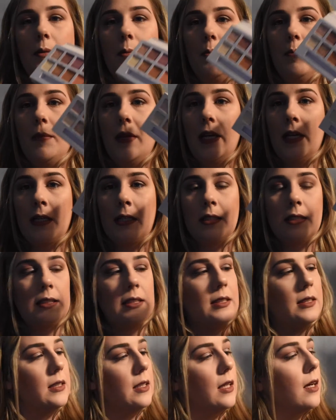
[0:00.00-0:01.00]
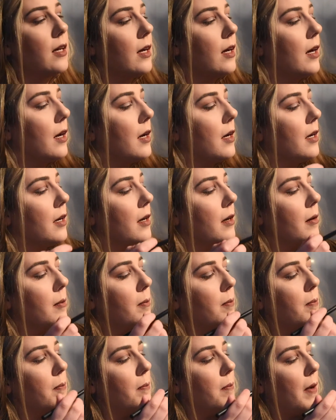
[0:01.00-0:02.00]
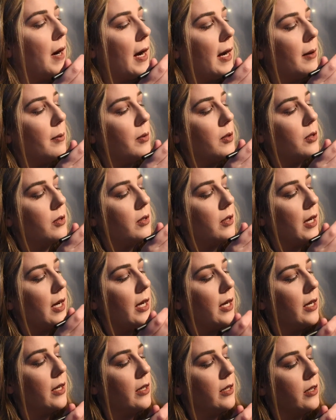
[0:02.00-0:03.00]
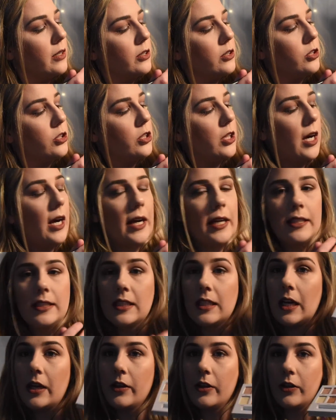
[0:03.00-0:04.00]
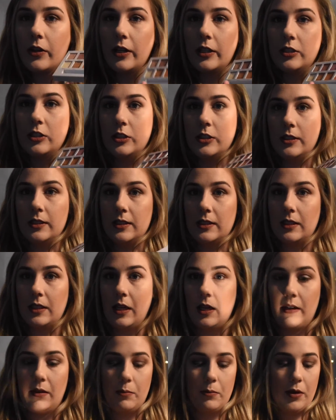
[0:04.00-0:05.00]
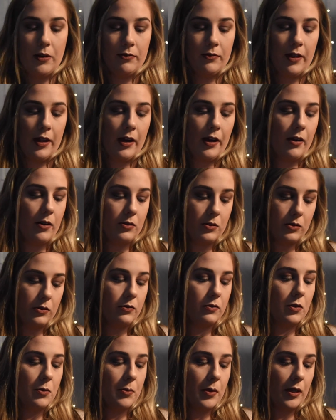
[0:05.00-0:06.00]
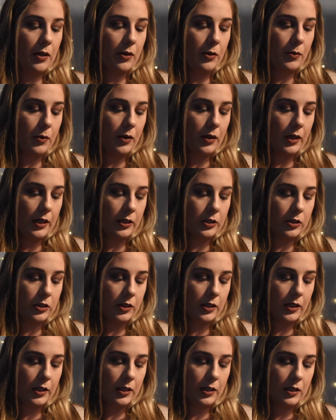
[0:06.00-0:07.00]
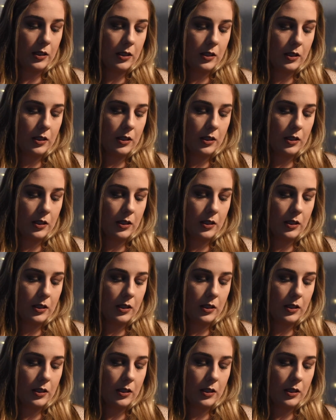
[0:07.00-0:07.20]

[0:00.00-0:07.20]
mix Bybel and Chai together and just kind of buff that all over my lower lash line.